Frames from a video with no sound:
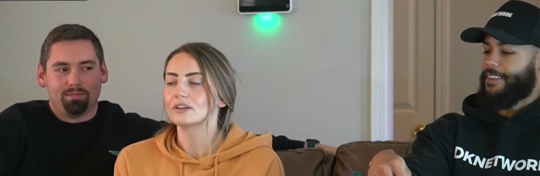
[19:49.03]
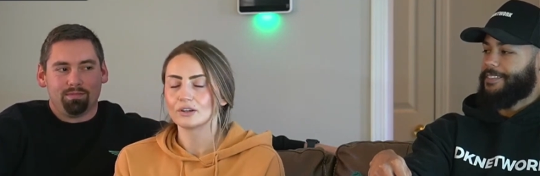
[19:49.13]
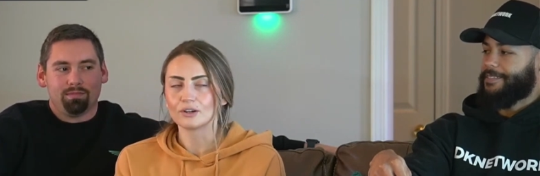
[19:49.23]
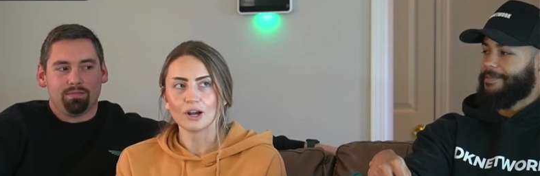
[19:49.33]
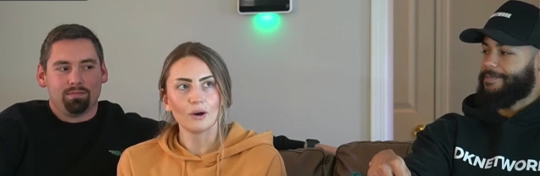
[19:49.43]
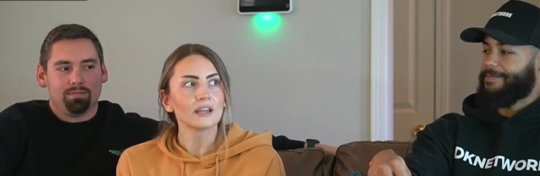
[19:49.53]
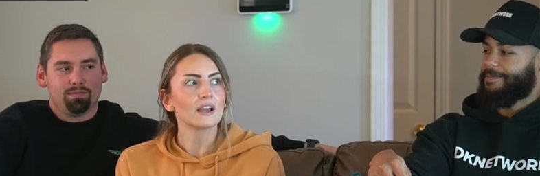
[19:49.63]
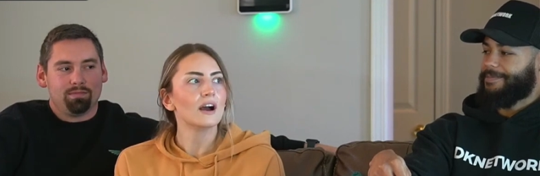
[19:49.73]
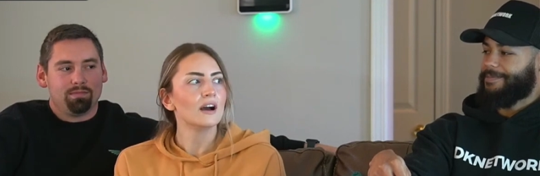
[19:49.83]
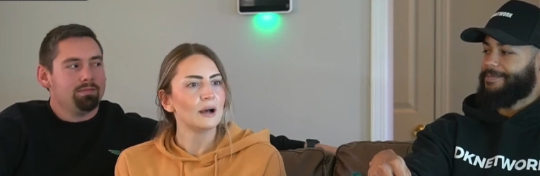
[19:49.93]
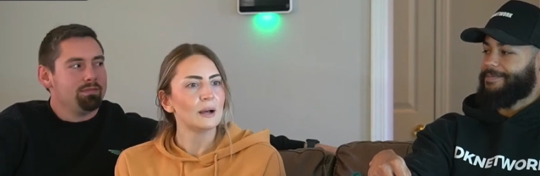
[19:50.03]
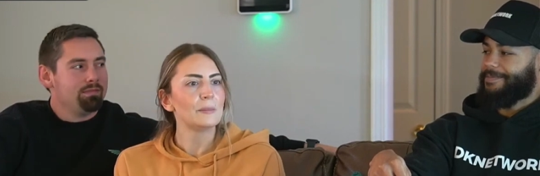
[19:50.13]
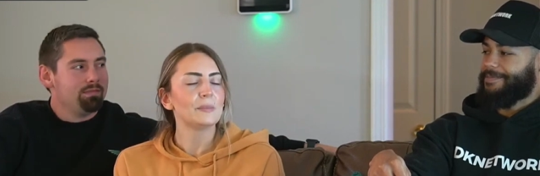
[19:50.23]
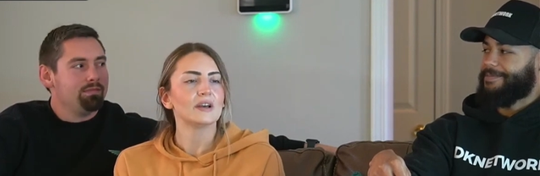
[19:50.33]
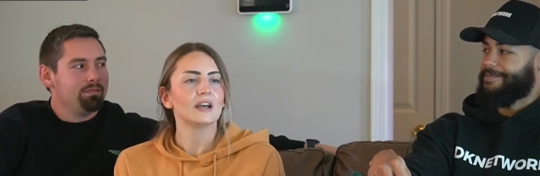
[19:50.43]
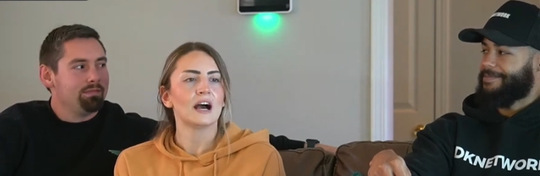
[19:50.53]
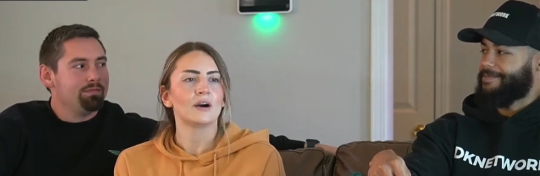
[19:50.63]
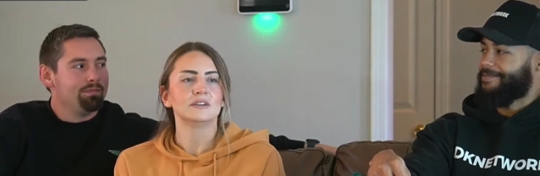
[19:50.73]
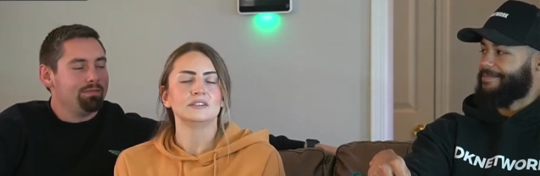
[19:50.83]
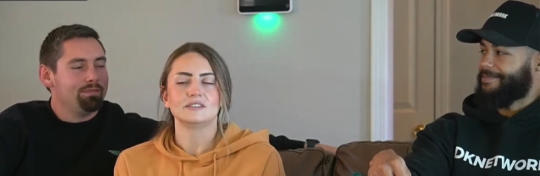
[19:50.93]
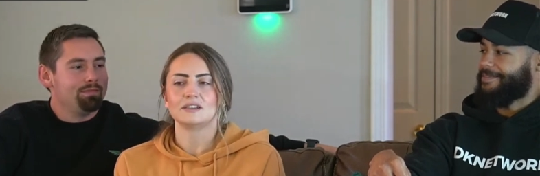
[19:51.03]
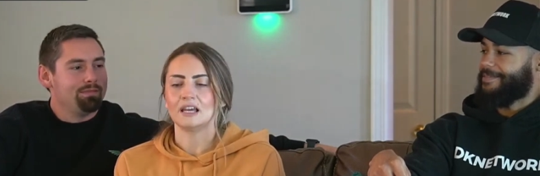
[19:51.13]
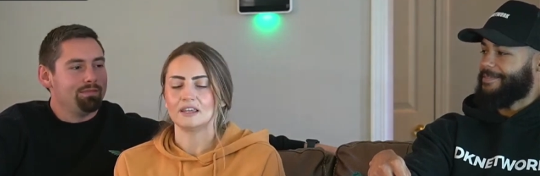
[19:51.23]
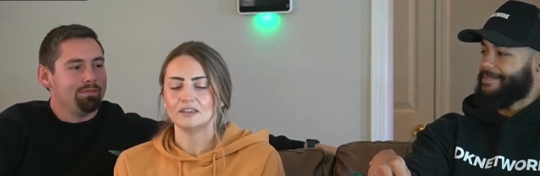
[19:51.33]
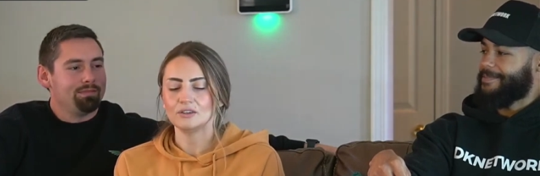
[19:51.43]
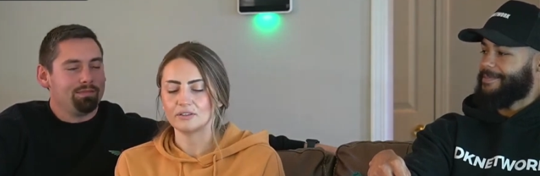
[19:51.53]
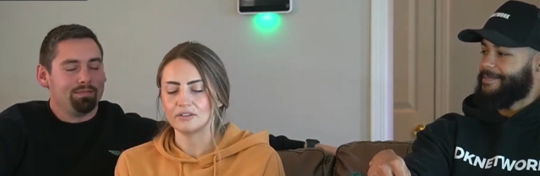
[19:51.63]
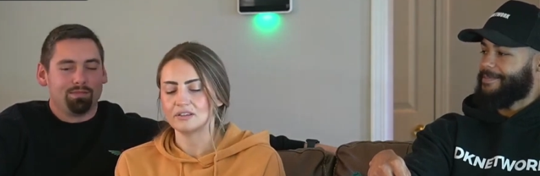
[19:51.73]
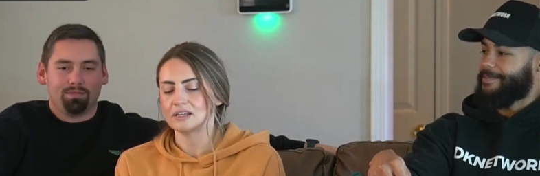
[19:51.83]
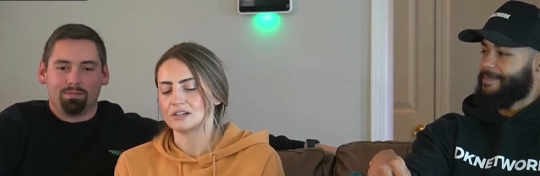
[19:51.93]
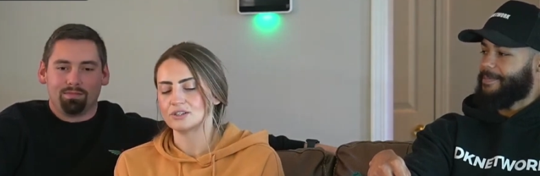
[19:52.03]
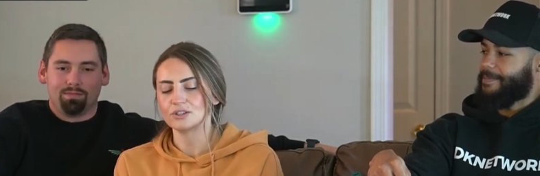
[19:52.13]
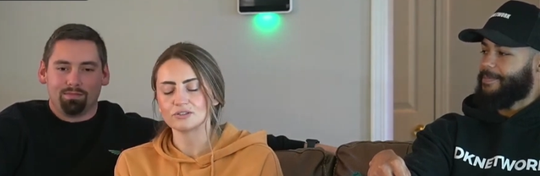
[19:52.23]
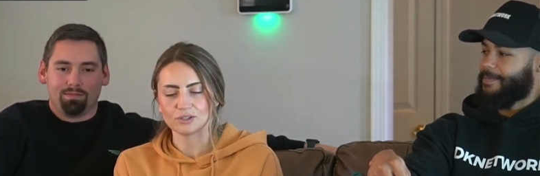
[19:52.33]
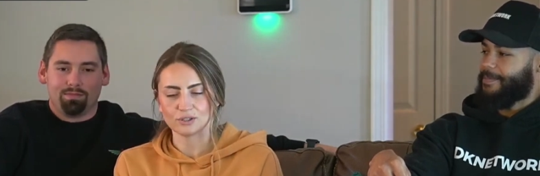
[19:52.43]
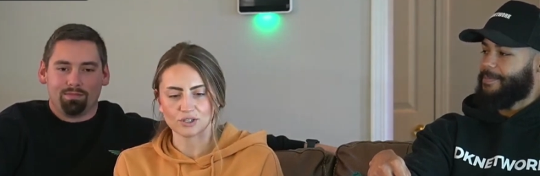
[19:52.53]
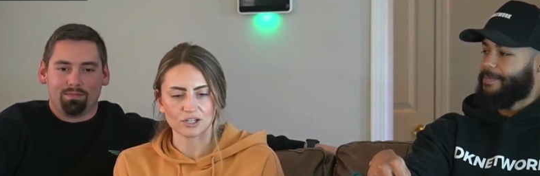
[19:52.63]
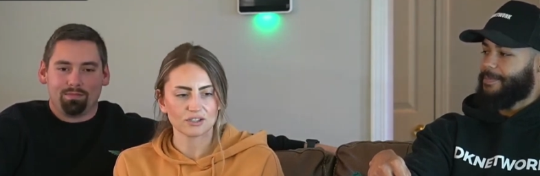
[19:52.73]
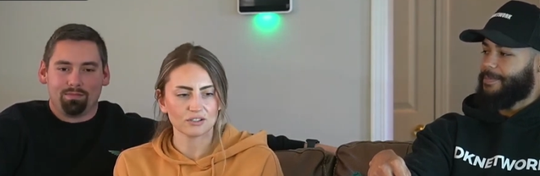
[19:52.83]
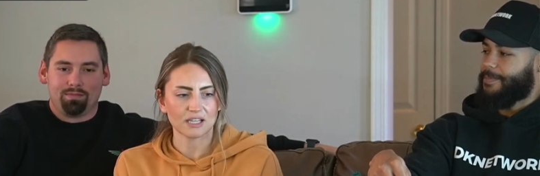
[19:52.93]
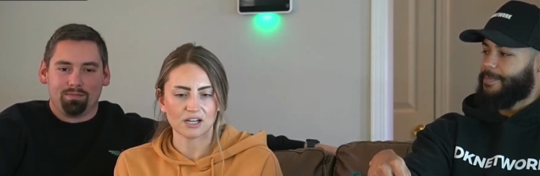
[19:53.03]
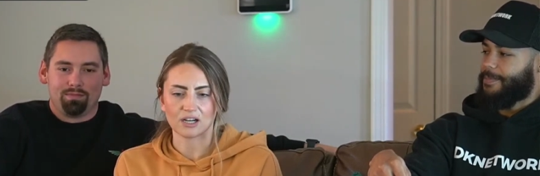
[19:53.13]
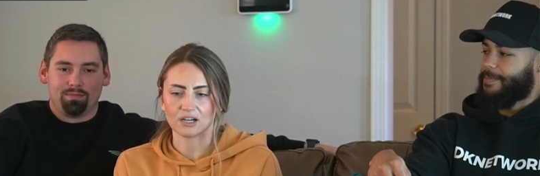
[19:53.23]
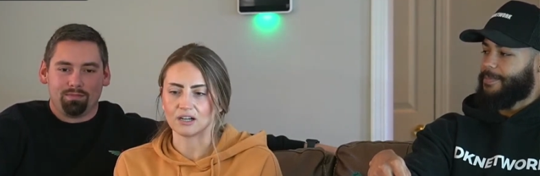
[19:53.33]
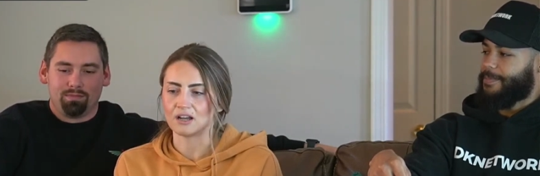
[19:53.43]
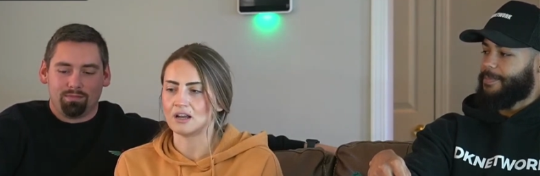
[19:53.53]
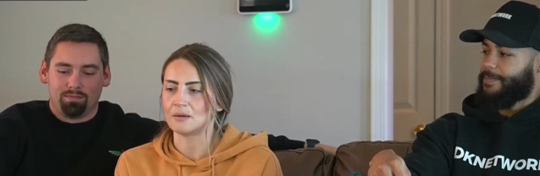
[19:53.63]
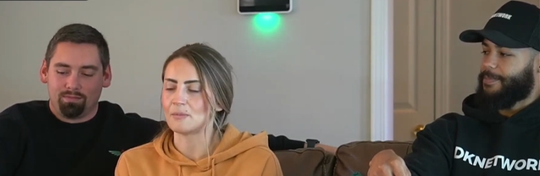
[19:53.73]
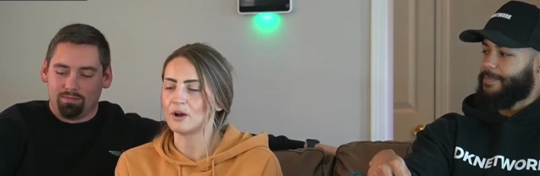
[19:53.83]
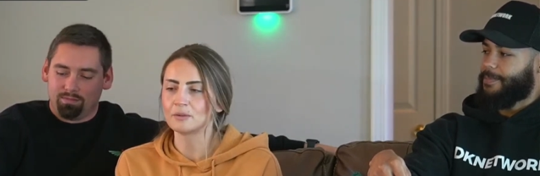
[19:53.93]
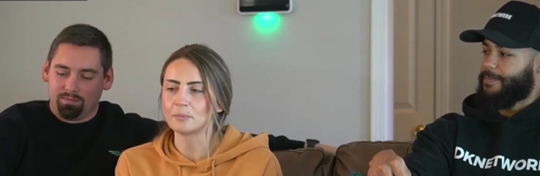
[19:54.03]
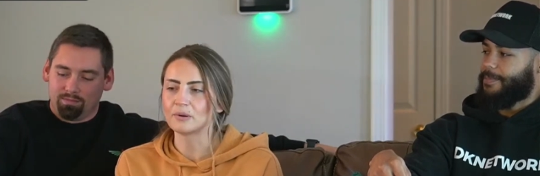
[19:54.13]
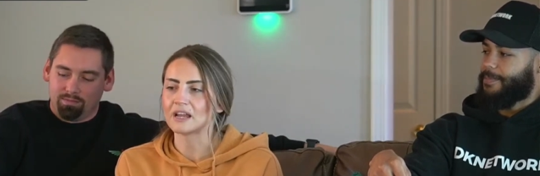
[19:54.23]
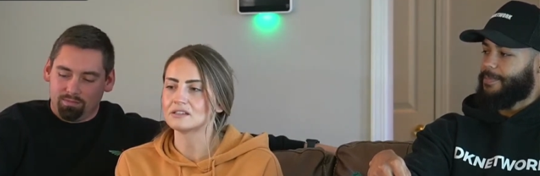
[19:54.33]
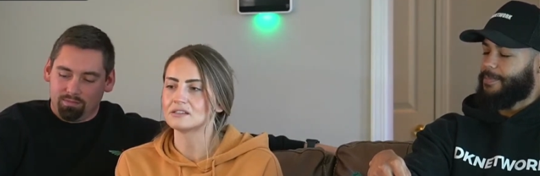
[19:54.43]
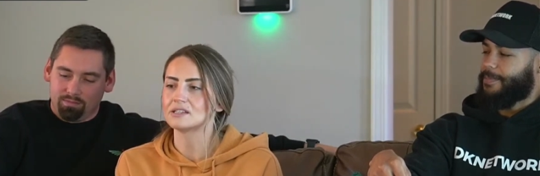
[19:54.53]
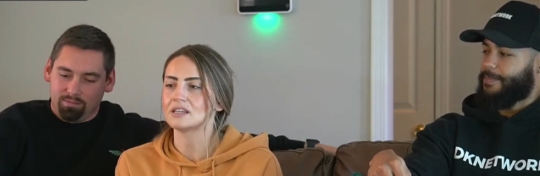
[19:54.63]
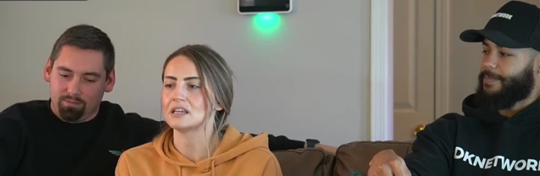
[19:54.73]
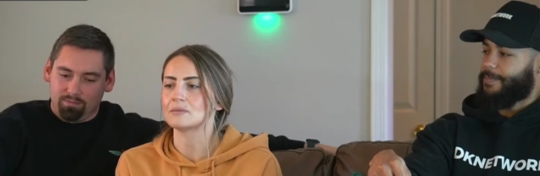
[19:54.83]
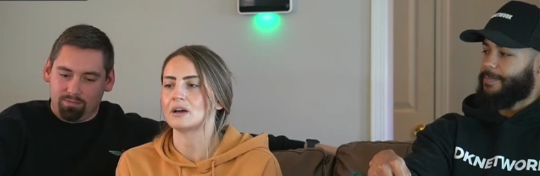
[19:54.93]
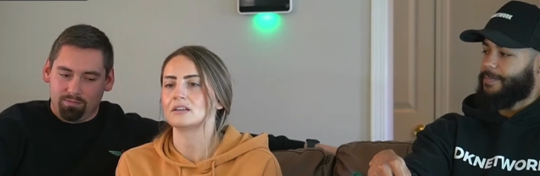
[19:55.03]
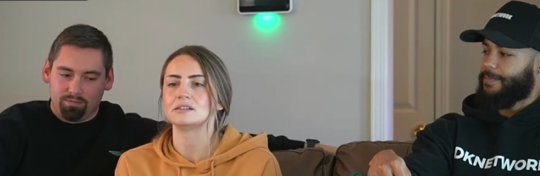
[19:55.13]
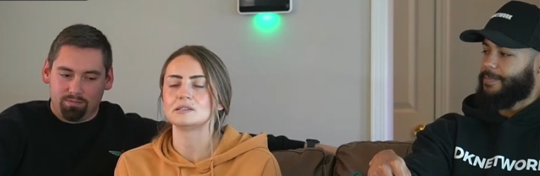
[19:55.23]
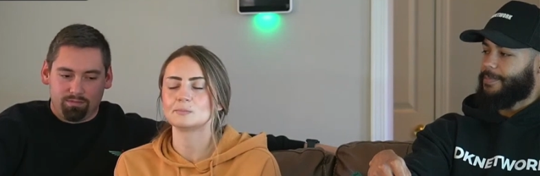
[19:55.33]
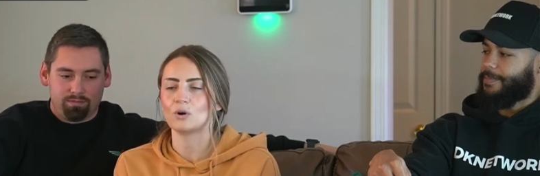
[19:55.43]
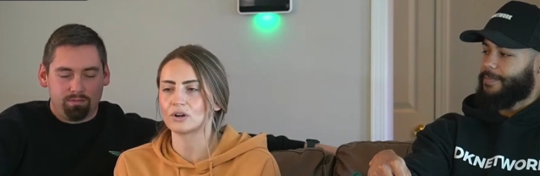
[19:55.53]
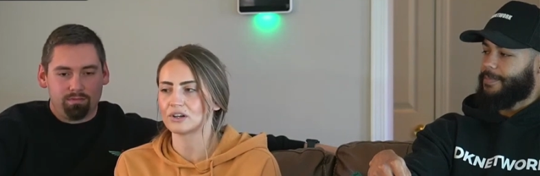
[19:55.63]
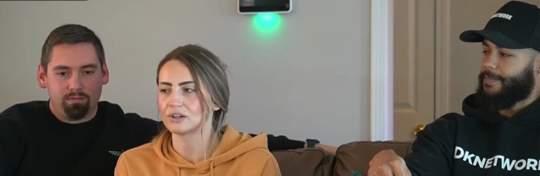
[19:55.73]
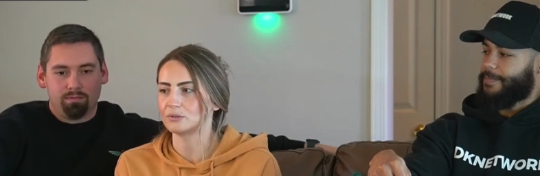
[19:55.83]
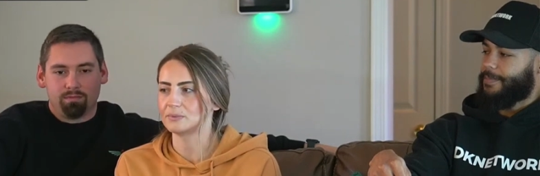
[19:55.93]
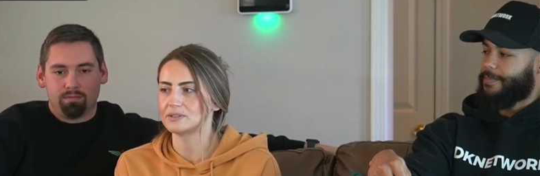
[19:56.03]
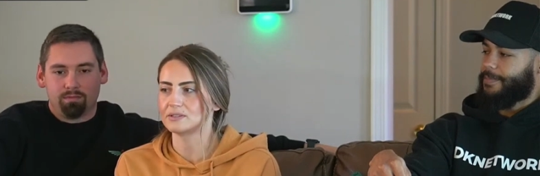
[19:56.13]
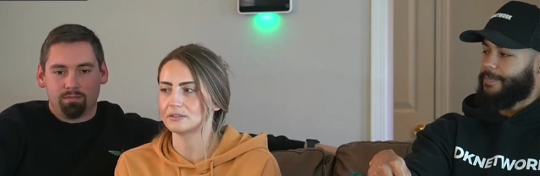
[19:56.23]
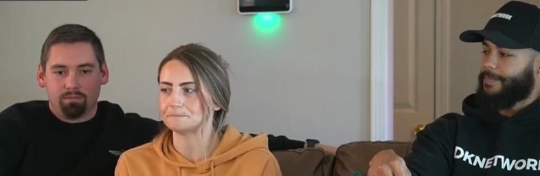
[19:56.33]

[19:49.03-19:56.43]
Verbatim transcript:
Speaker 1: Growing up, I was like youth leader, children's church leader, um, on the praise team. I led small groups.